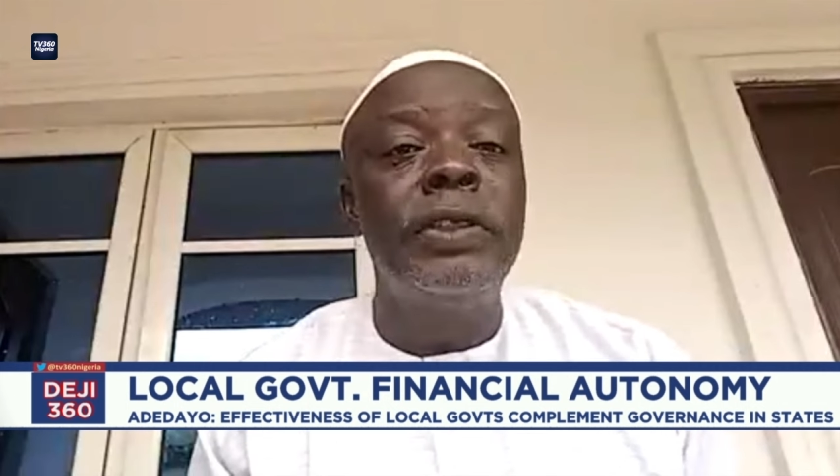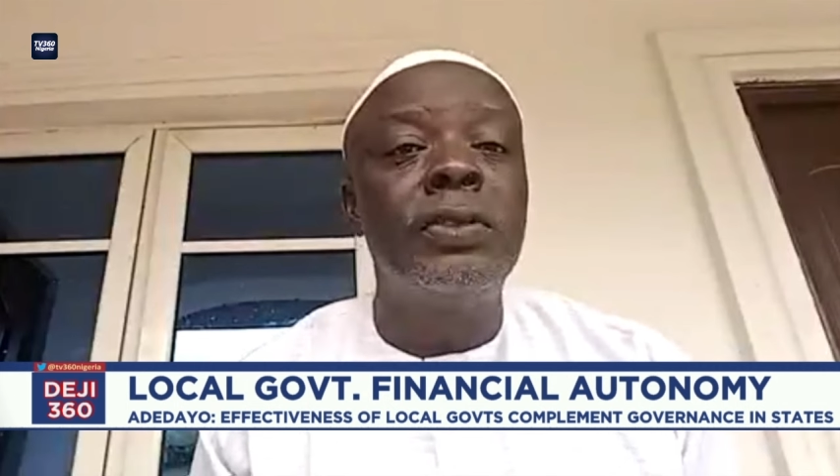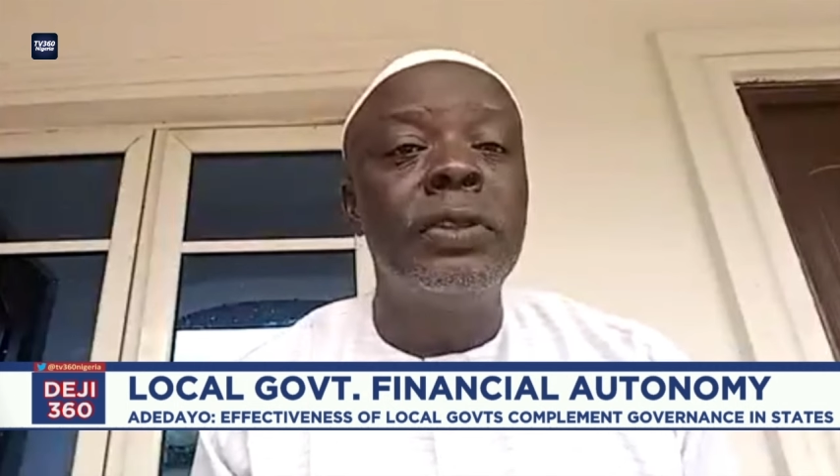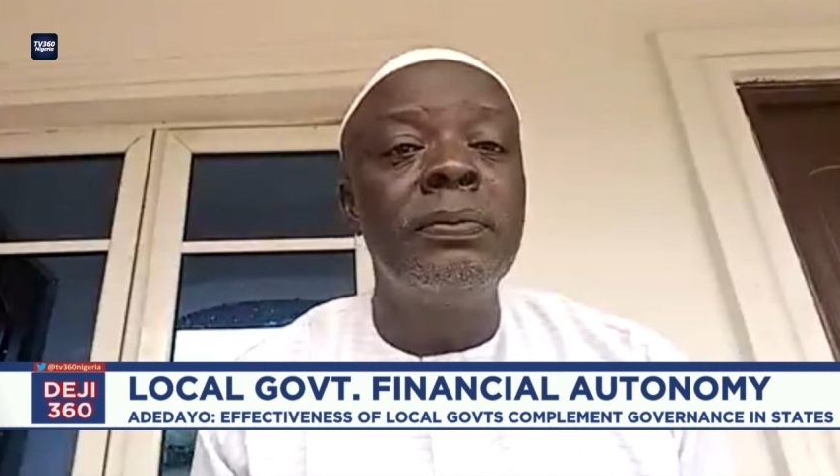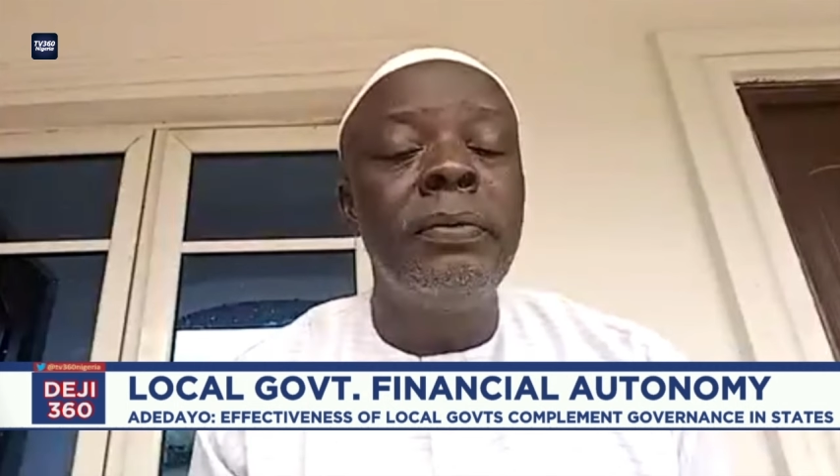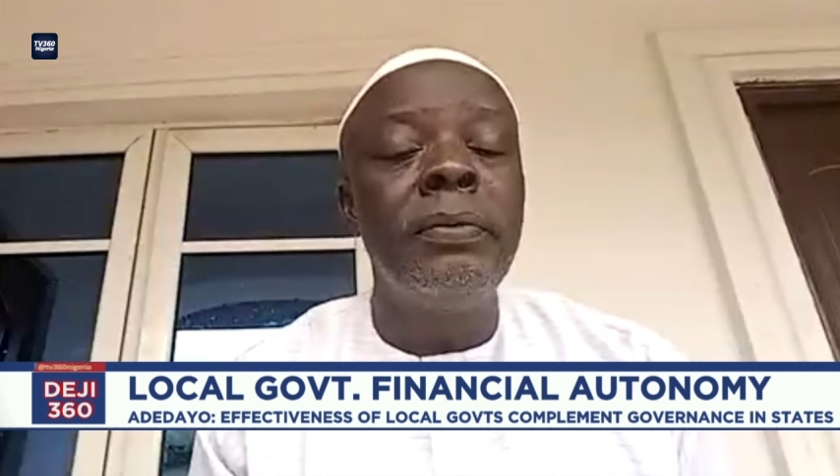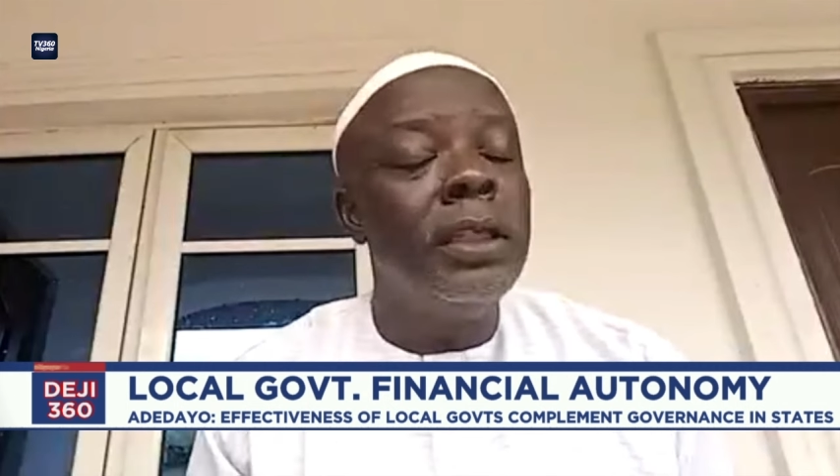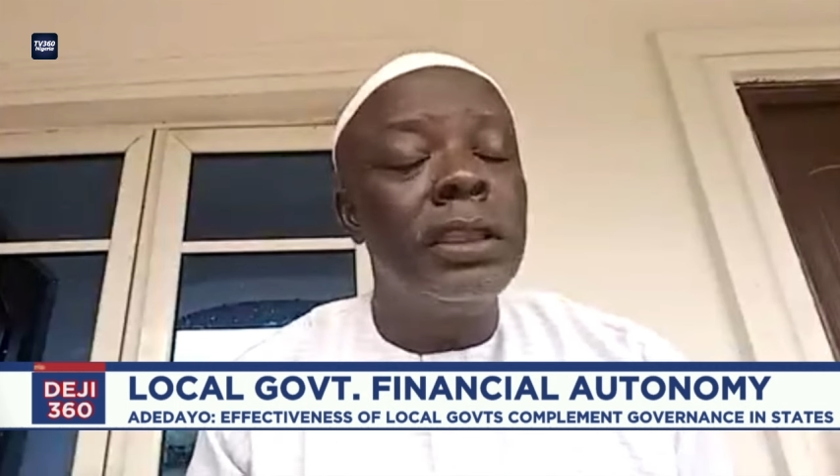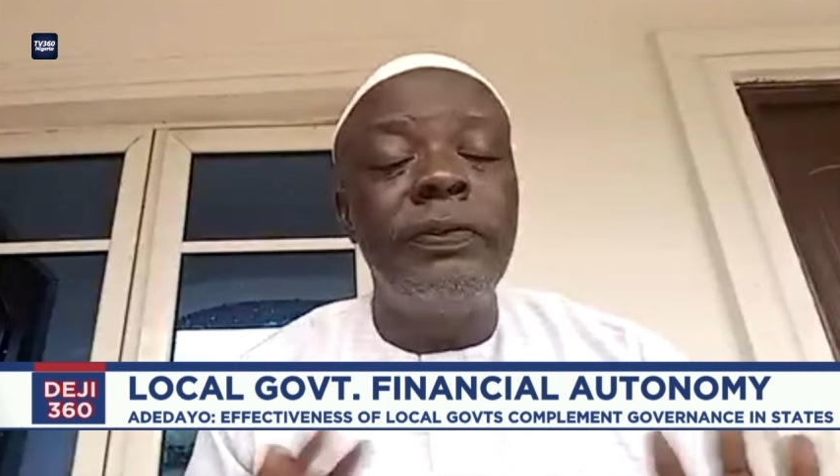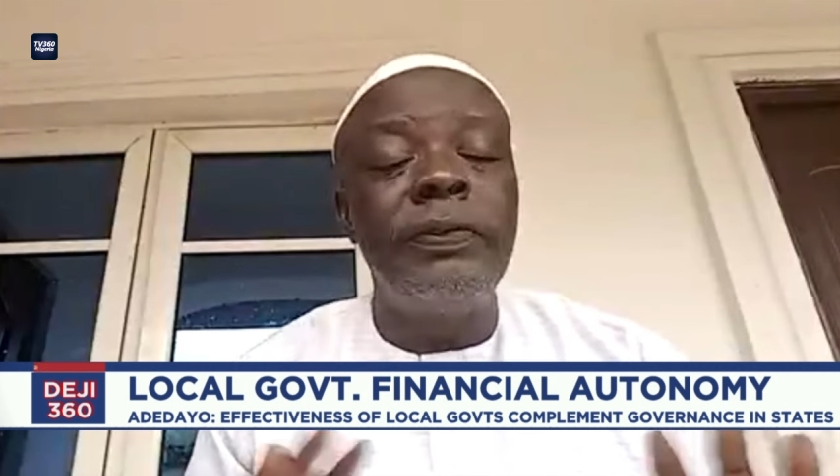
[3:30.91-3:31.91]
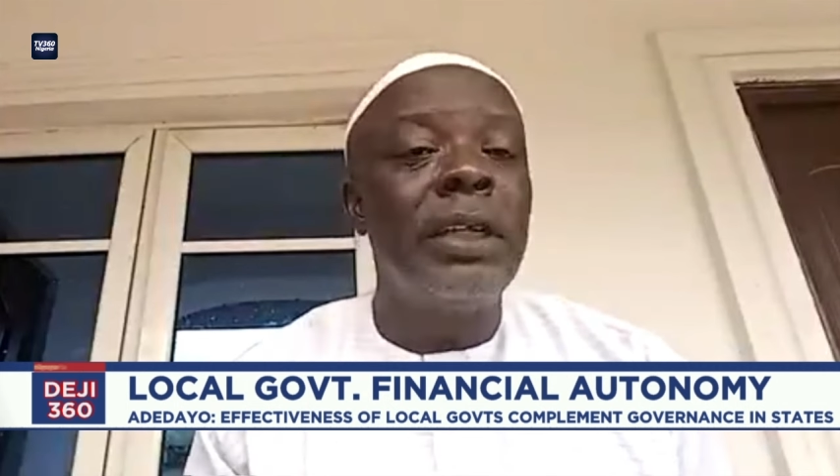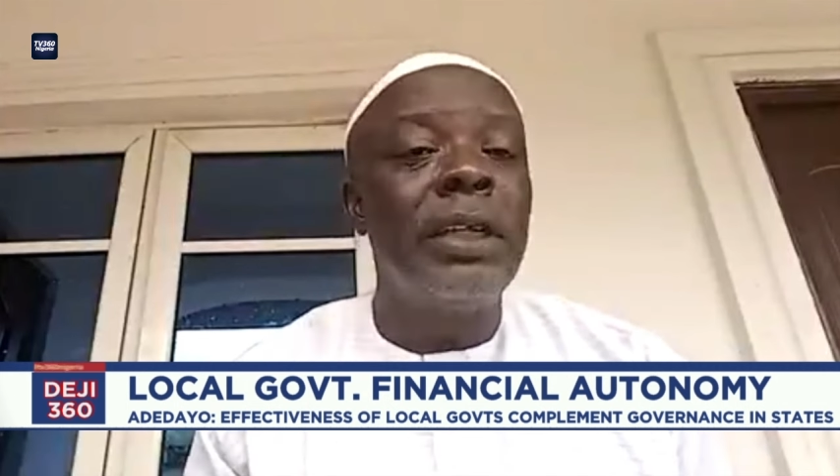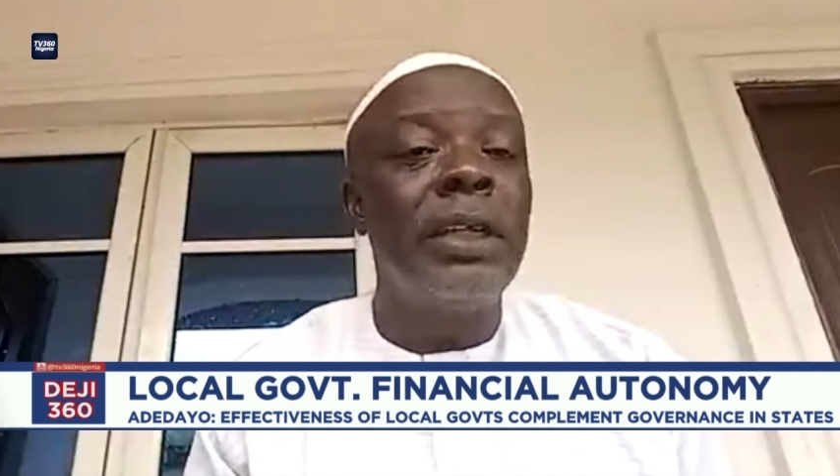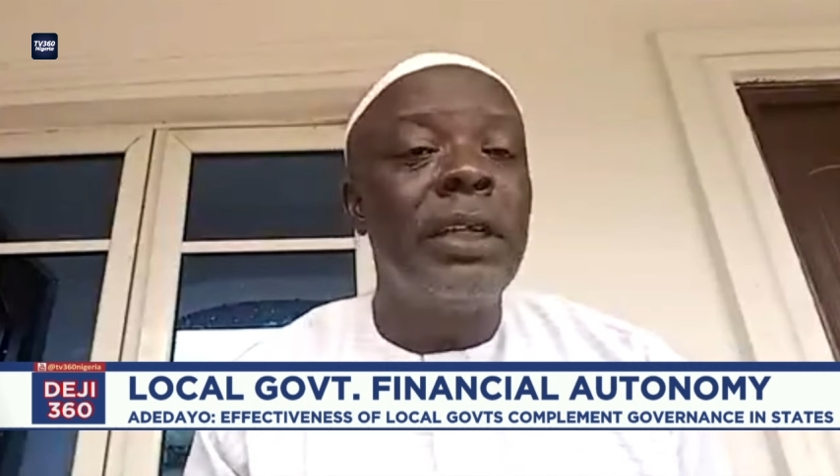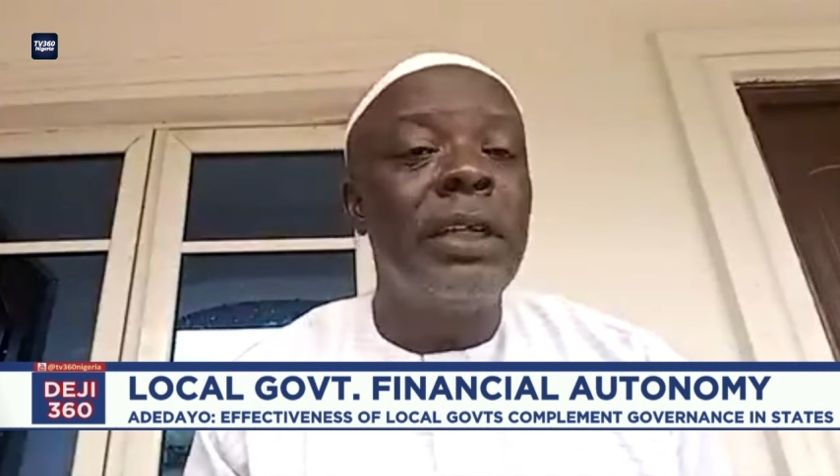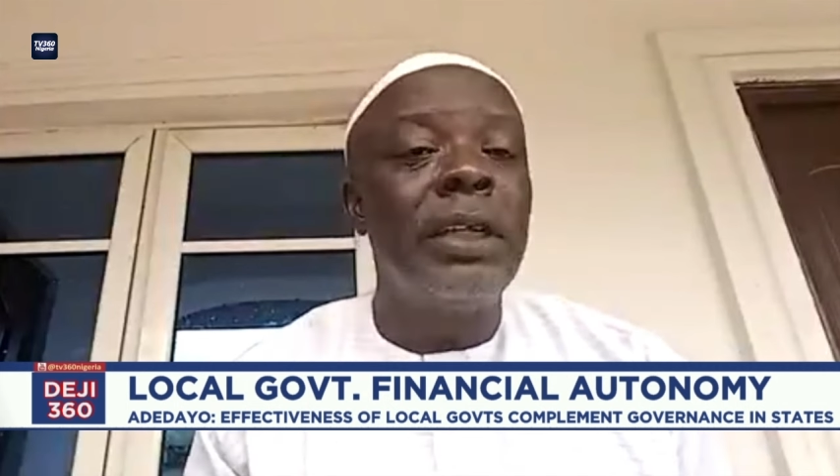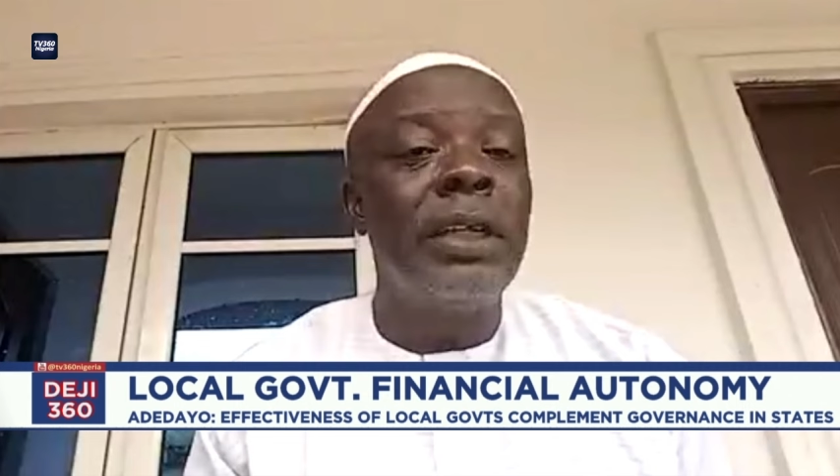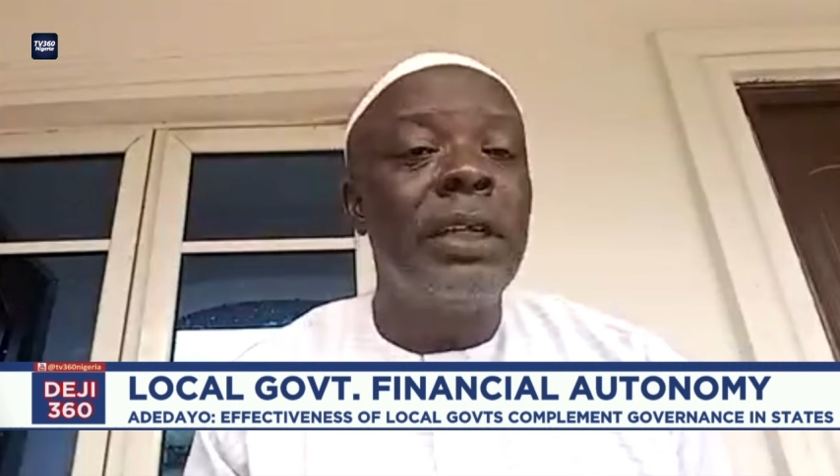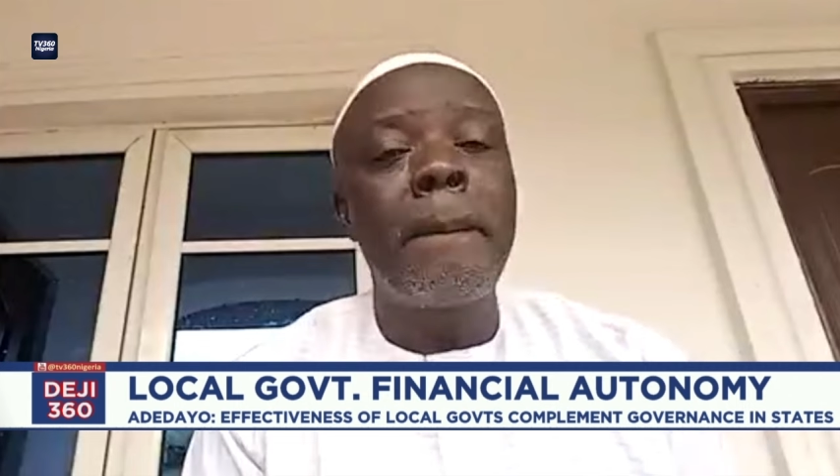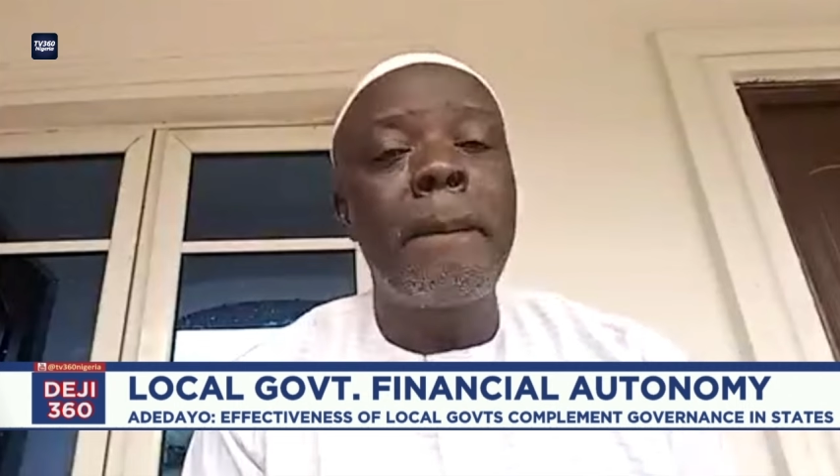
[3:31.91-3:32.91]
victory. It's a fantastic
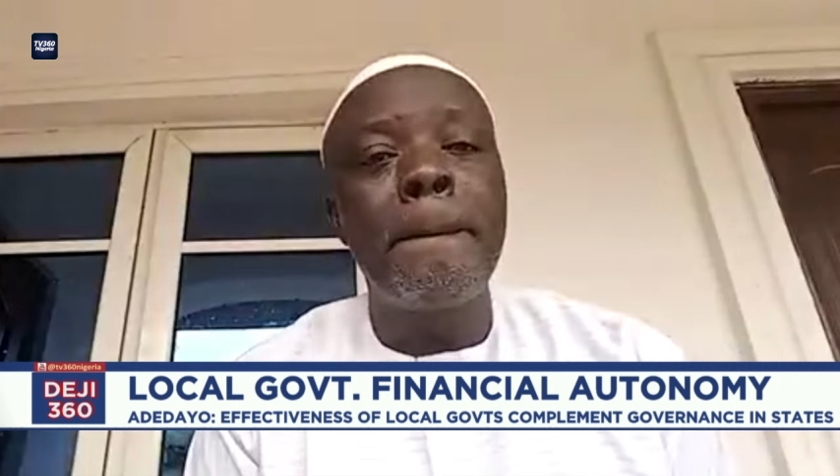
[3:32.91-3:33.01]
one.